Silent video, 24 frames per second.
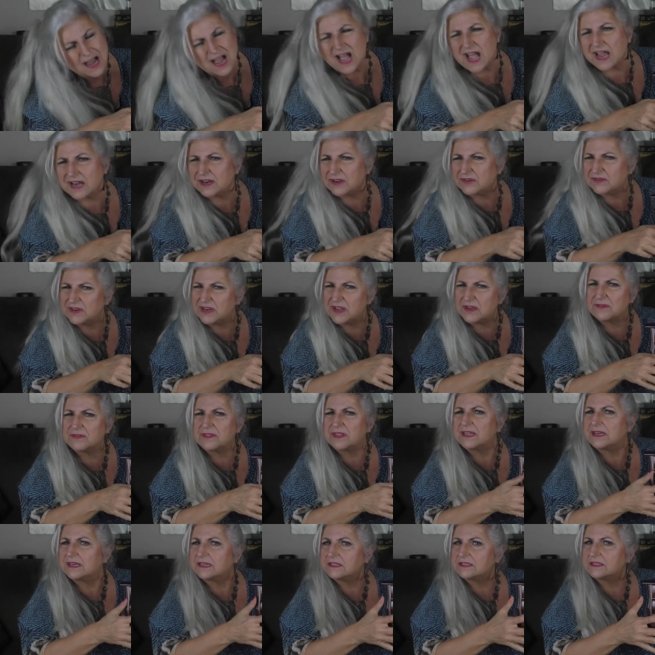I don't know
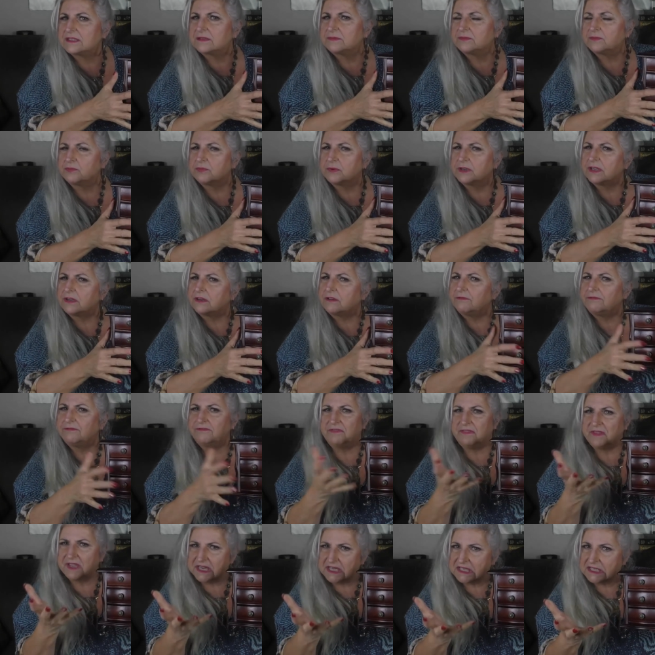that it's real
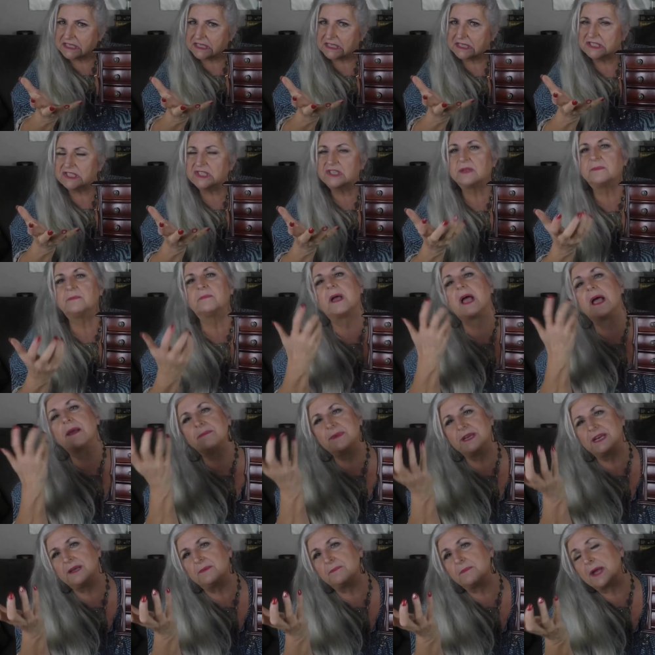vintage.
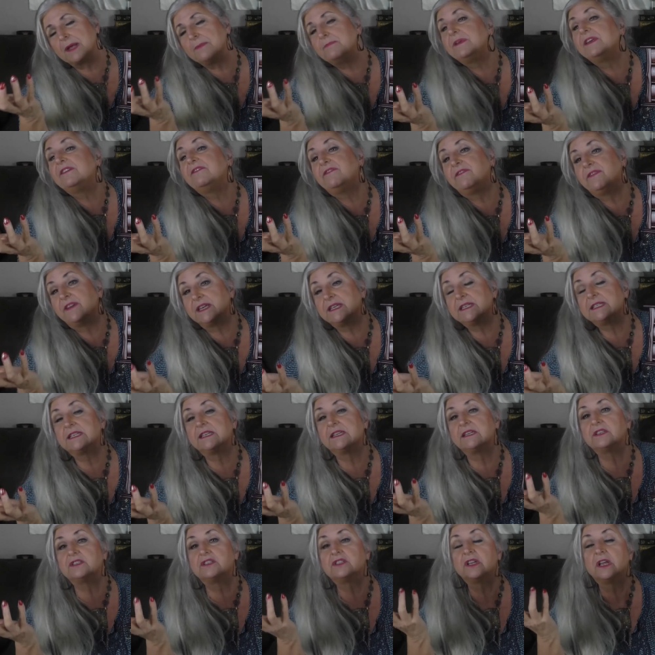It might be
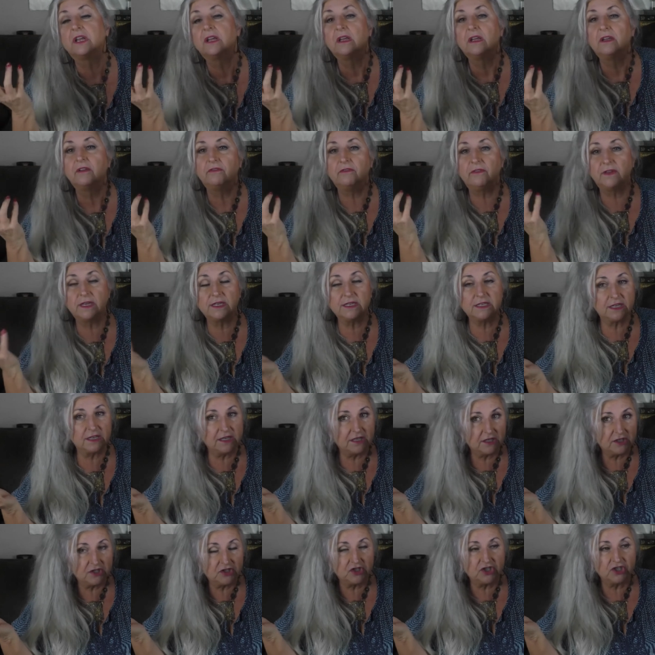vintage.
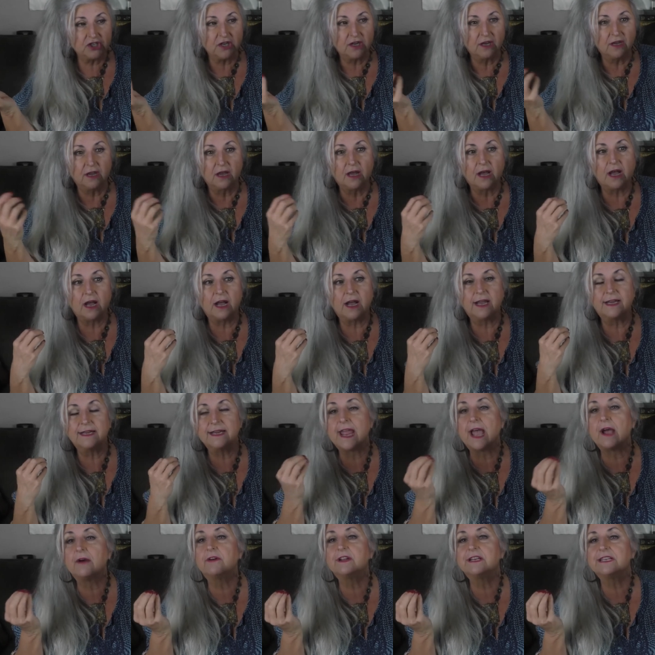Vintage
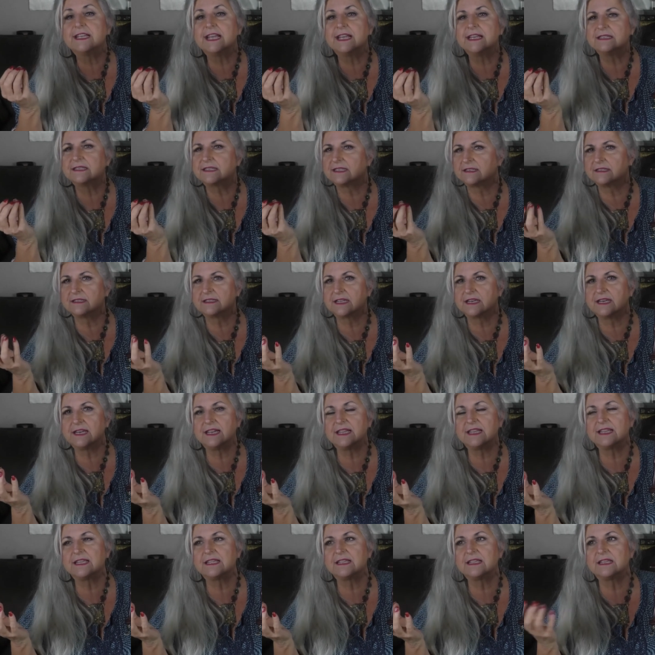nowadays is
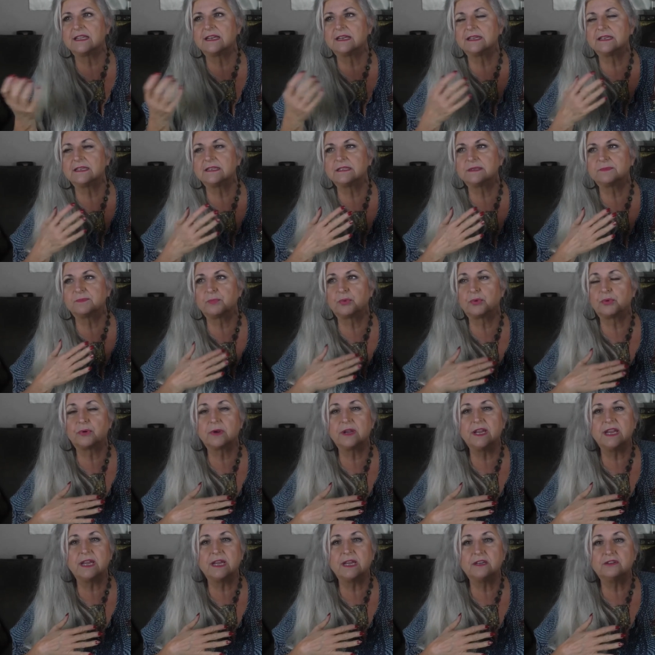anything that is
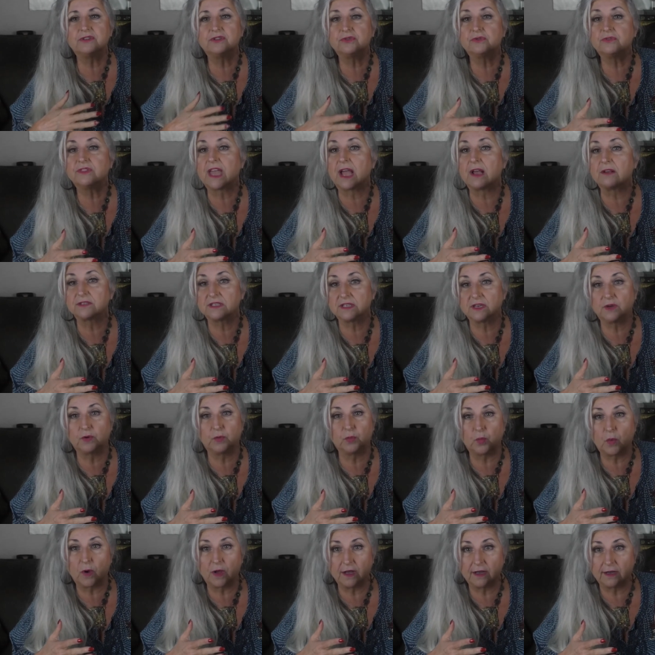
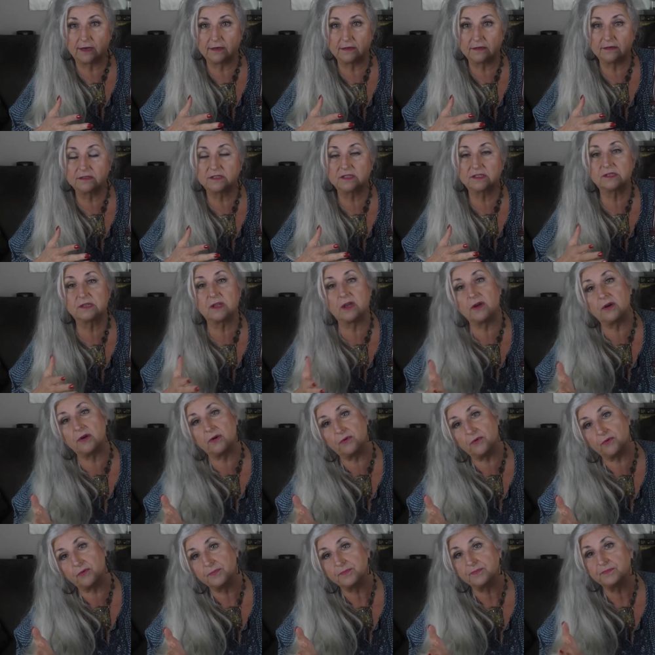pre-2001.
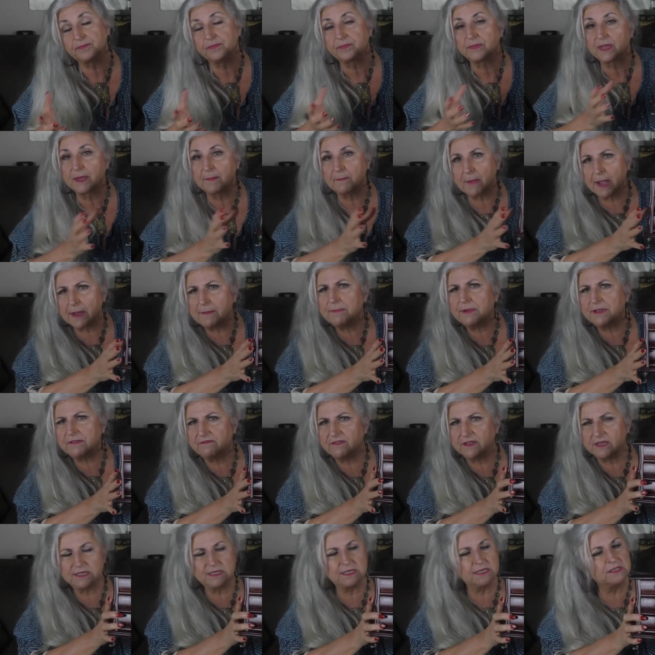So, might be
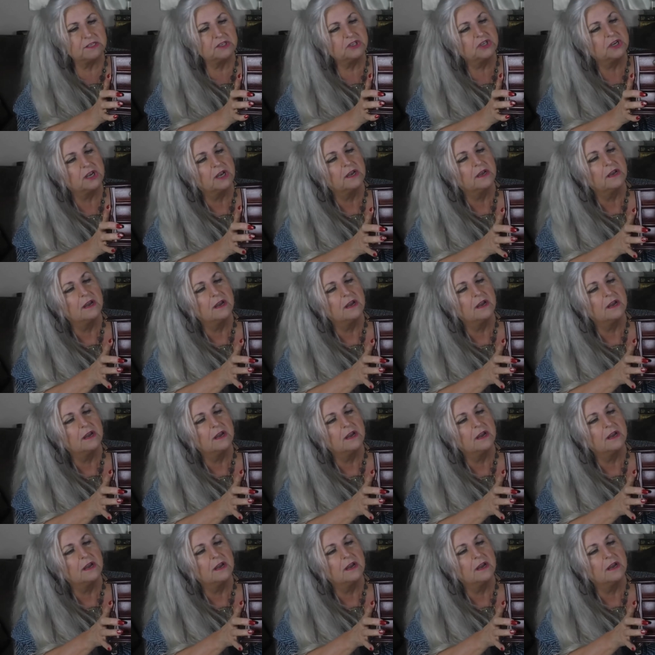vintage.